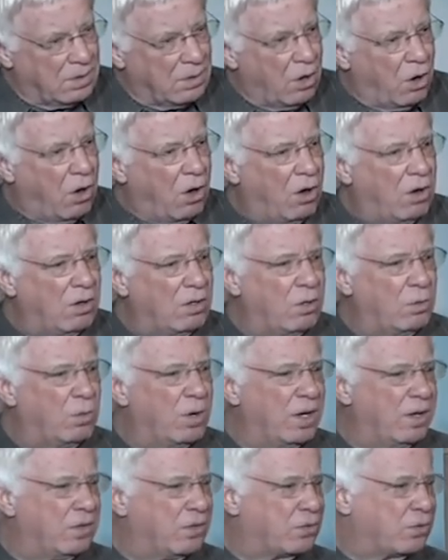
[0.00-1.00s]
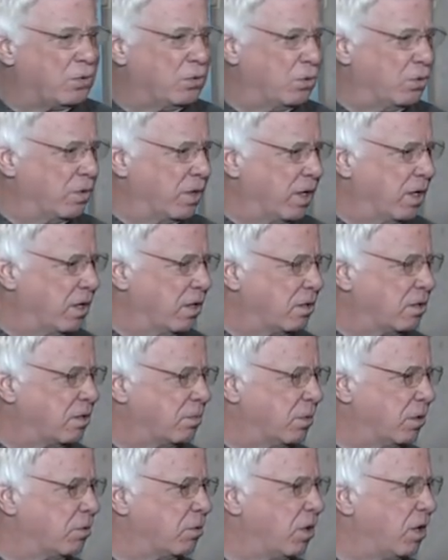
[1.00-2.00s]
all the way through the
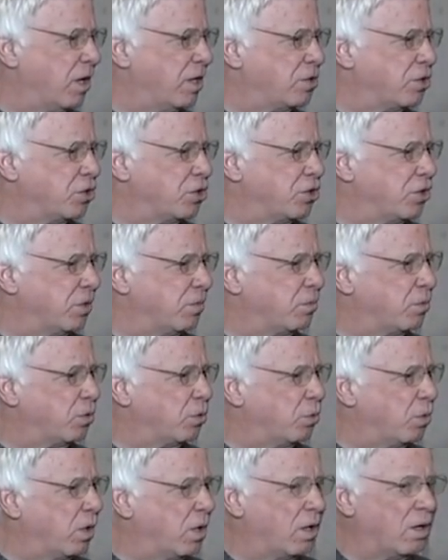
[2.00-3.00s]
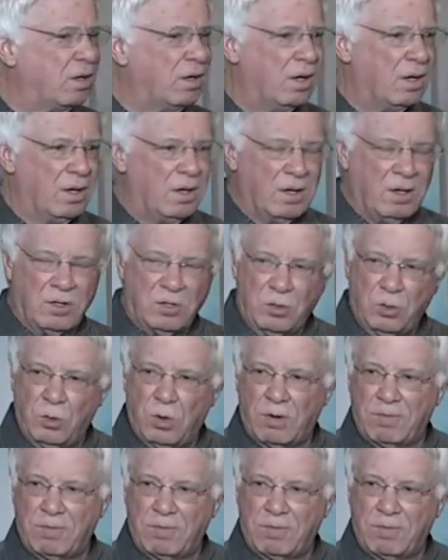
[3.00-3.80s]
intimate relationship to where you are